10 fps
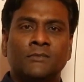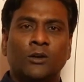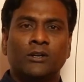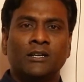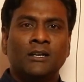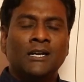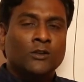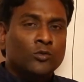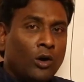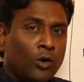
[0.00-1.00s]
Okay,
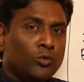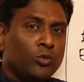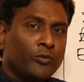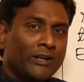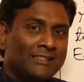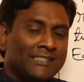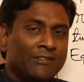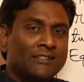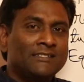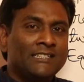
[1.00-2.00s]
so how to find
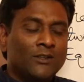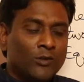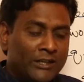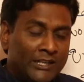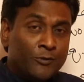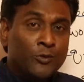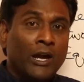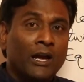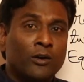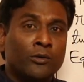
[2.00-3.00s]
Thevenin's equivalent if you
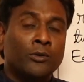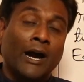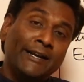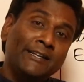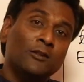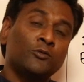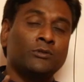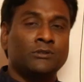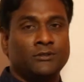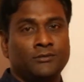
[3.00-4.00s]
have ideal
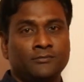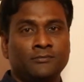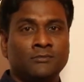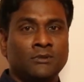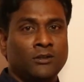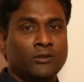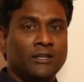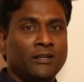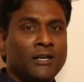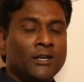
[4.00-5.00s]
sources?
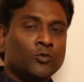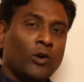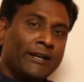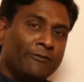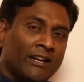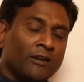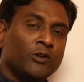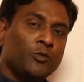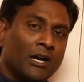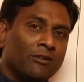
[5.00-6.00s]
Okay, so whenever
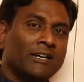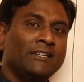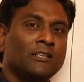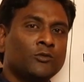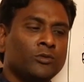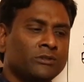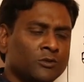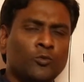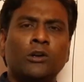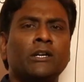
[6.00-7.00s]
you have ideal
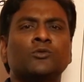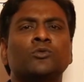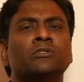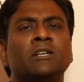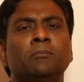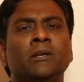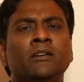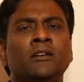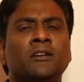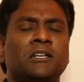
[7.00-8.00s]
sources, voltage source can
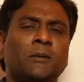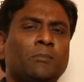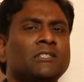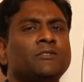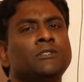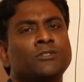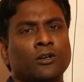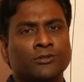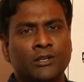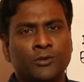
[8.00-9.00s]
be replaced with
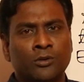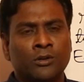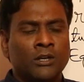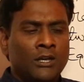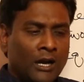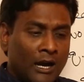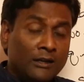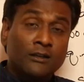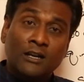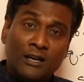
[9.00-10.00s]
short circuit
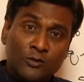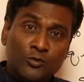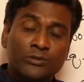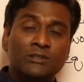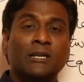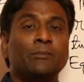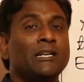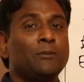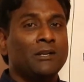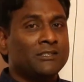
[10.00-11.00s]
and current sources can be
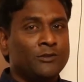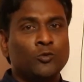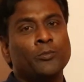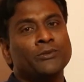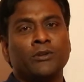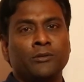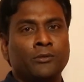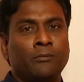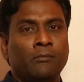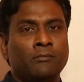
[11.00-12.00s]
replaced with open circuit.